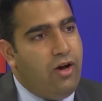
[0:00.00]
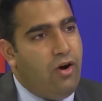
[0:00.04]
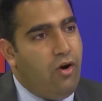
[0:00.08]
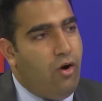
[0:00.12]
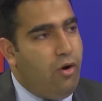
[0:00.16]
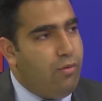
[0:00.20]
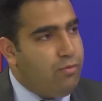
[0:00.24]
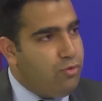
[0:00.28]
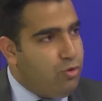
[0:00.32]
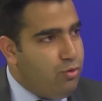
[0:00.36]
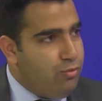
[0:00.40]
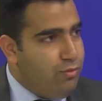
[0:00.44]

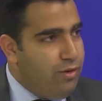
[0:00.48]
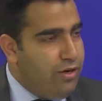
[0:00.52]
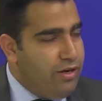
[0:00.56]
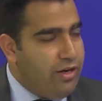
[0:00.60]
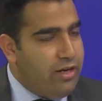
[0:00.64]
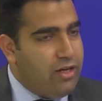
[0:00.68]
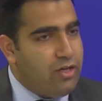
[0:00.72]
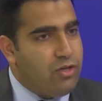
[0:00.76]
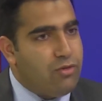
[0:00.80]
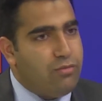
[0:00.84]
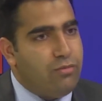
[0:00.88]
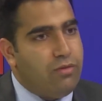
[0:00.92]
of Jammu
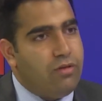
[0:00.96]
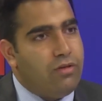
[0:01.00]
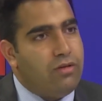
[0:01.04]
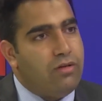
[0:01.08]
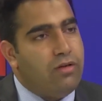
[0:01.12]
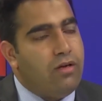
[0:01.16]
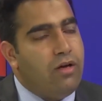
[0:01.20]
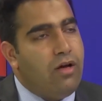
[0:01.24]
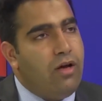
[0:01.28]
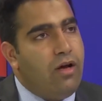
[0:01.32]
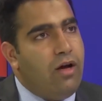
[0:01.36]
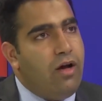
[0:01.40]
and Kashmir.
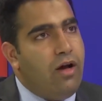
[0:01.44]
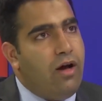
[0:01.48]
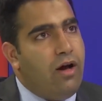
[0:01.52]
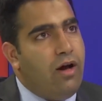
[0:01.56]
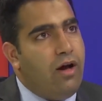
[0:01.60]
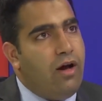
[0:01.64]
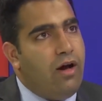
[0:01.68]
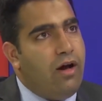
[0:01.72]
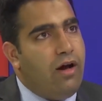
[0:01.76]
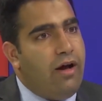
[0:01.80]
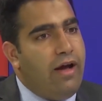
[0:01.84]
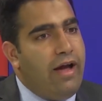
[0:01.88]

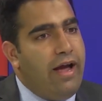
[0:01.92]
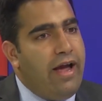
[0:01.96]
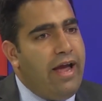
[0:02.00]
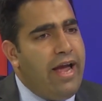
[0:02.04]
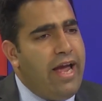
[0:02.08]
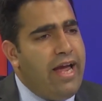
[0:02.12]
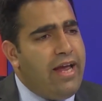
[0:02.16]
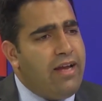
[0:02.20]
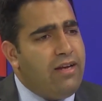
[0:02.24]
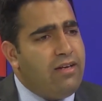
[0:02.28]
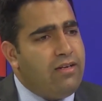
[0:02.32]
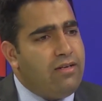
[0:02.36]

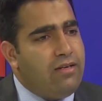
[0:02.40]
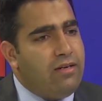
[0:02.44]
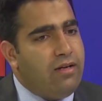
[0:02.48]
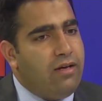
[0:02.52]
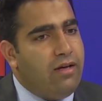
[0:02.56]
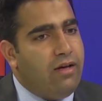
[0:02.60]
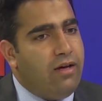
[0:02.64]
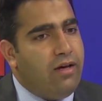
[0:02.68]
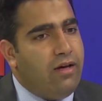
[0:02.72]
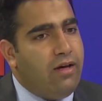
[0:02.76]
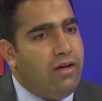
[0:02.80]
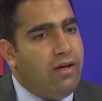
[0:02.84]
And
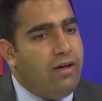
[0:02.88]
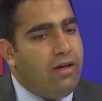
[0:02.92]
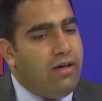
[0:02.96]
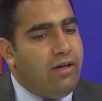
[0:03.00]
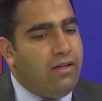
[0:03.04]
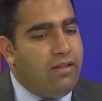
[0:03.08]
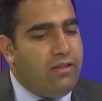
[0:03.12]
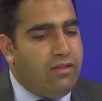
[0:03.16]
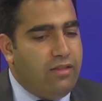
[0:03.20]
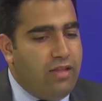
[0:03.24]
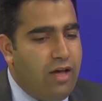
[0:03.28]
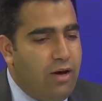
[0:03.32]

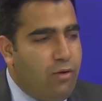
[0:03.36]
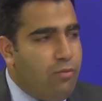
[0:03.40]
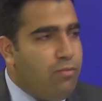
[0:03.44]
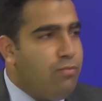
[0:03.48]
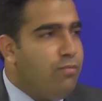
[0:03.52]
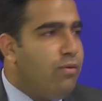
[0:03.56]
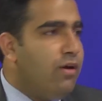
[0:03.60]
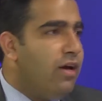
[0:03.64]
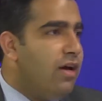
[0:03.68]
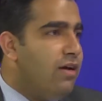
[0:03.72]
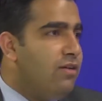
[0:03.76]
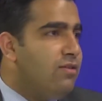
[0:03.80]
now
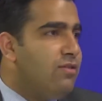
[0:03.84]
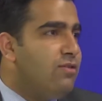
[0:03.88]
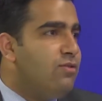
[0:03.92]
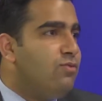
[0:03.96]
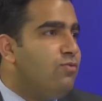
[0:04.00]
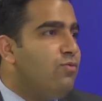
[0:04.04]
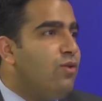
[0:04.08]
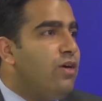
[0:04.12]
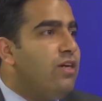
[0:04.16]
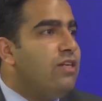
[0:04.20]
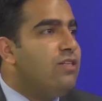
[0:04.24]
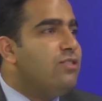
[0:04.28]

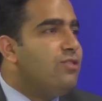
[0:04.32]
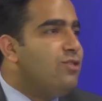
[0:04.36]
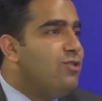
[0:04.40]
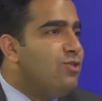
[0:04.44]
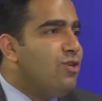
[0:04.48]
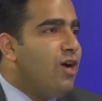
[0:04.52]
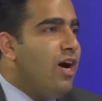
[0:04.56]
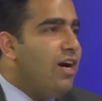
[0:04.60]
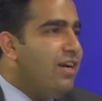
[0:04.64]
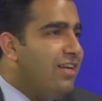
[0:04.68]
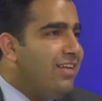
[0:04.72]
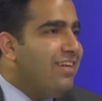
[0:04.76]
begins what is
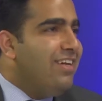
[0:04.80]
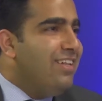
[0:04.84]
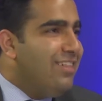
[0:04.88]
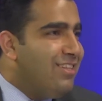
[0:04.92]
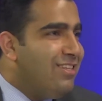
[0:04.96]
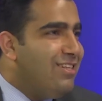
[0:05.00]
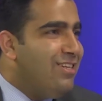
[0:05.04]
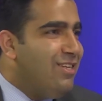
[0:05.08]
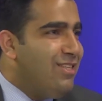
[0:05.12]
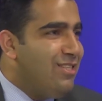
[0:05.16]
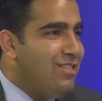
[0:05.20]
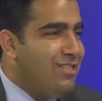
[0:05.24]
this Article
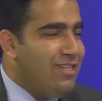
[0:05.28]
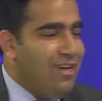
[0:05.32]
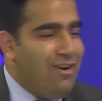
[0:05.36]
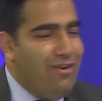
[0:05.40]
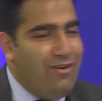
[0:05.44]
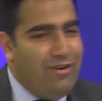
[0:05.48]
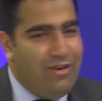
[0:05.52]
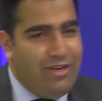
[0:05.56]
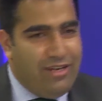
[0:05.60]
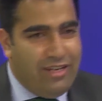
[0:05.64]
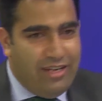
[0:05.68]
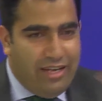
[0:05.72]

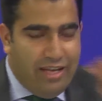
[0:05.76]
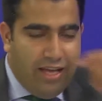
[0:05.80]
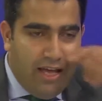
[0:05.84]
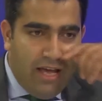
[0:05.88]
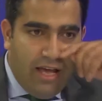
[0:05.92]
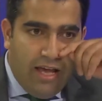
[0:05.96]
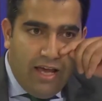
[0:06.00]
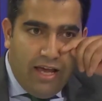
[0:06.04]
370.